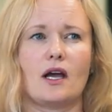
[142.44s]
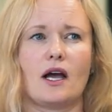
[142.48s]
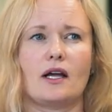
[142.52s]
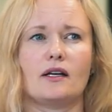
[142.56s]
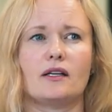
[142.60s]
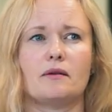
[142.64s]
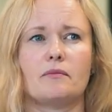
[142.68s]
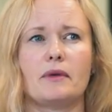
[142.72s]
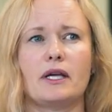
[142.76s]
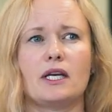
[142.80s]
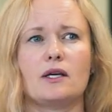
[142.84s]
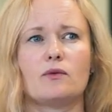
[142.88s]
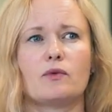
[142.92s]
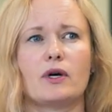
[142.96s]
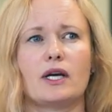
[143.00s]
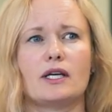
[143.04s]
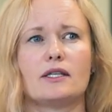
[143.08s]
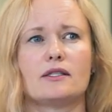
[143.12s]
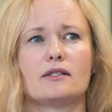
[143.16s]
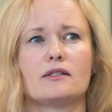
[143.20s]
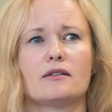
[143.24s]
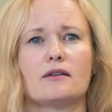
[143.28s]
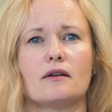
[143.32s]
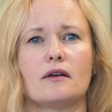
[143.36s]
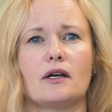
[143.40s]
And in many
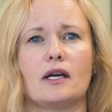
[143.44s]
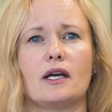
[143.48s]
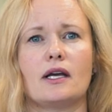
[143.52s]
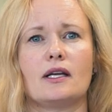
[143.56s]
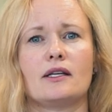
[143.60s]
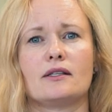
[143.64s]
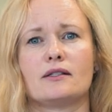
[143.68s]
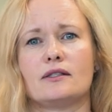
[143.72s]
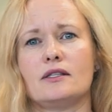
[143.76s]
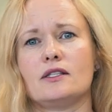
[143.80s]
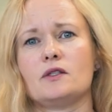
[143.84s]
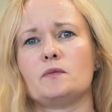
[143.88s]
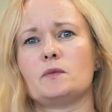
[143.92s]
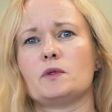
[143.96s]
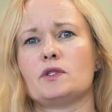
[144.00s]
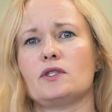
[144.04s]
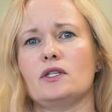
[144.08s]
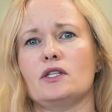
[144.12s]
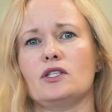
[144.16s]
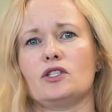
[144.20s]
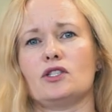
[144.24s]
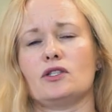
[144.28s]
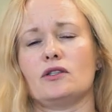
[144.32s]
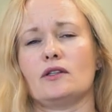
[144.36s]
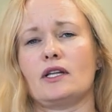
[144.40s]
ways, it is this
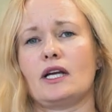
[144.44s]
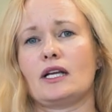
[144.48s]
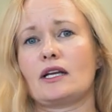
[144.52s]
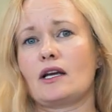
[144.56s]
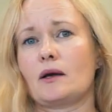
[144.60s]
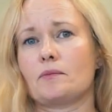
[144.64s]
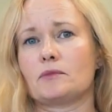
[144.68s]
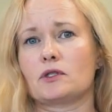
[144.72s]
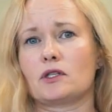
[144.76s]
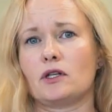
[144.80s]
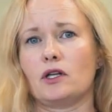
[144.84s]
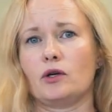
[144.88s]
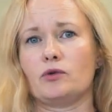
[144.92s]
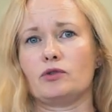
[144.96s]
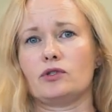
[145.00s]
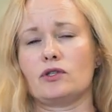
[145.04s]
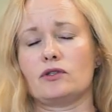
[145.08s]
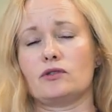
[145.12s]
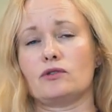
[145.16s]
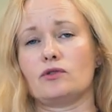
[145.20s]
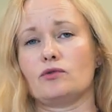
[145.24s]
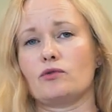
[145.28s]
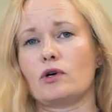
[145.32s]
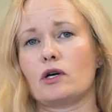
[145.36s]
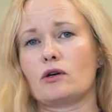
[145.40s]
position that comes
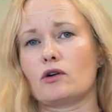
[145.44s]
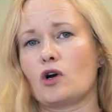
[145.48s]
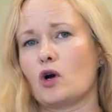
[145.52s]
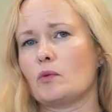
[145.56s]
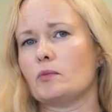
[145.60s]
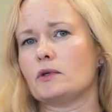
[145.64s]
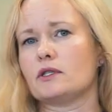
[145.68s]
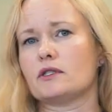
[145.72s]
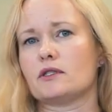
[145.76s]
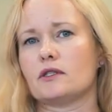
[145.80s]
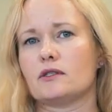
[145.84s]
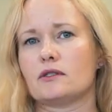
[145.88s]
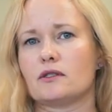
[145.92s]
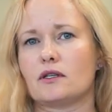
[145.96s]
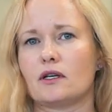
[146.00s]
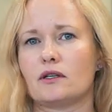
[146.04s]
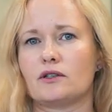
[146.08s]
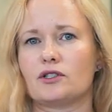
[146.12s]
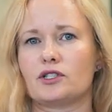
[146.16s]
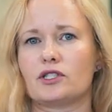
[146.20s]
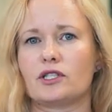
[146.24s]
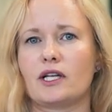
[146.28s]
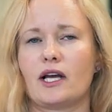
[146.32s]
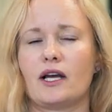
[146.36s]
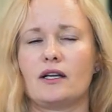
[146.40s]
closest to our common sense
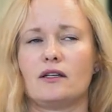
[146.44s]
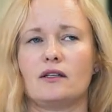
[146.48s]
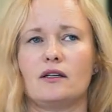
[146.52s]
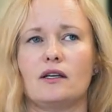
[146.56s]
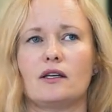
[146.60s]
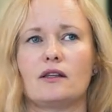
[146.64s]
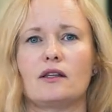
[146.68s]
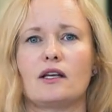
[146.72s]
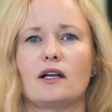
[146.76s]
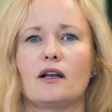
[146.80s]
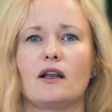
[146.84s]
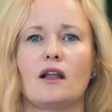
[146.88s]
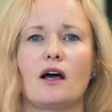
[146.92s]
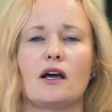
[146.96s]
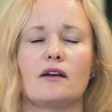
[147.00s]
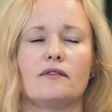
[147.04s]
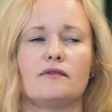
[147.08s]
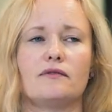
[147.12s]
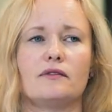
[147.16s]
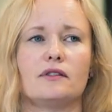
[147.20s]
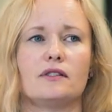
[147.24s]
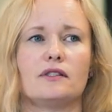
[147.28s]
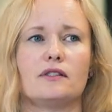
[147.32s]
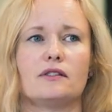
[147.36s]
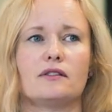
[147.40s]
understanding that life
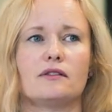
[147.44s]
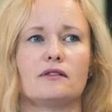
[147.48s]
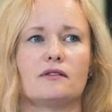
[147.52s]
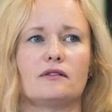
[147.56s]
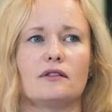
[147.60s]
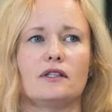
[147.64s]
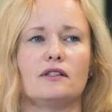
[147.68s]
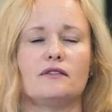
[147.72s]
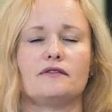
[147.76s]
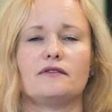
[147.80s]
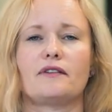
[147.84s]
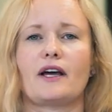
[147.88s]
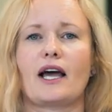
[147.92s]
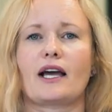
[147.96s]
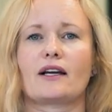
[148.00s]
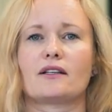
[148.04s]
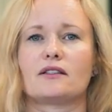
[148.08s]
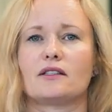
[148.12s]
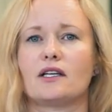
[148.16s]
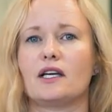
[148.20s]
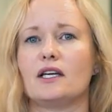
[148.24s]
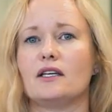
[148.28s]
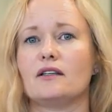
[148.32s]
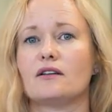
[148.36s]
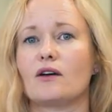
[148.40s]
is in
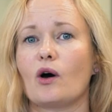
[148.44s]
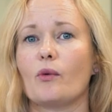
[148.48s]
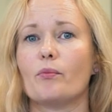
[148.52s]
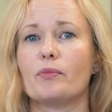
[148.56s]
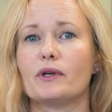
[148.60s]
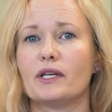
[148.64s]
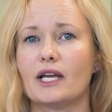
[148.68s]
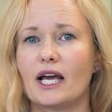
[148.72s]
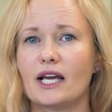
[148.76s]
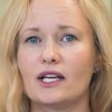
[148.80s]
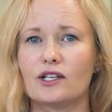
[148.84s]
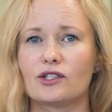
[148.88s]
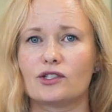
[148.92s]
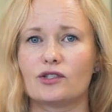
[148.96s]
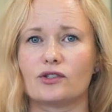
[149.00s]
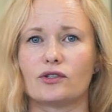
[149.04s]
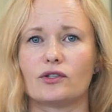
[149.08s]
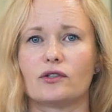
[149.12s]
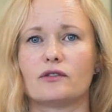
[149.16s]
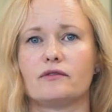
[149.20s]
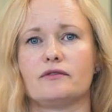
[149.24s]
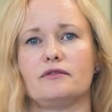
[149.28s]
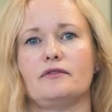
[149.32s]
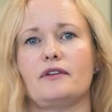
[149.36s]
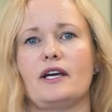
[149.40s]
fact a
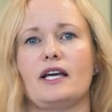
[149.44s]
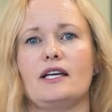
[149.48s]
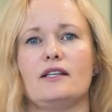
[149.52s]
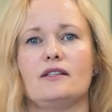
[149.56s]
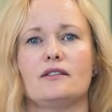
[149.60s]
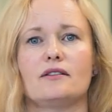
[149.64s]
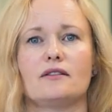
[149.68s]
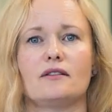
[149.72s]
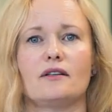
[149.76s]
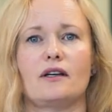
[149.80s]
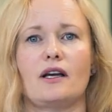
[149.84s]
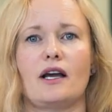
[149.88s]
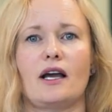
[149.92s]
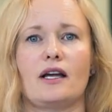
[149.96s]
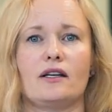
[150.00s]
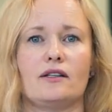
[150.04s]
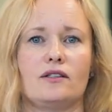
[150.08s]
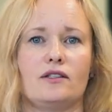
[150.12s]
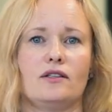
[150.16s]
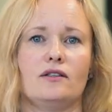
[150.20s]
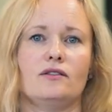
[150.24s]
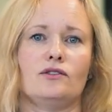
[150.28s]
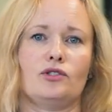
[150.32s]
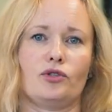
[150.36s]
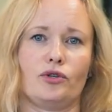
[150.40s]
combination of fate
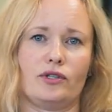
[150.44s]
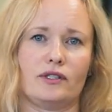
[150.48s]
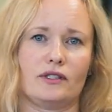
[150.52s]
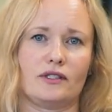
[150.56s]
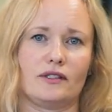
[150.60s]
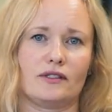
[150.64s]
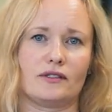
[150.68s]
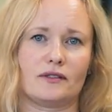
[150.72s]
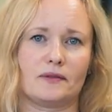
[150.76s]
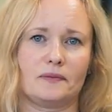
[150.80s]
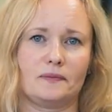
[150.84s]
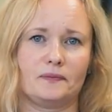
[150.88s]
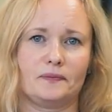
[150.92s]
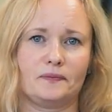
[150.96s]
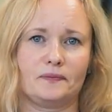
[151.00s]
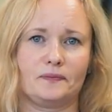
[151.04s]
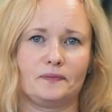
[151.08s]
and choices.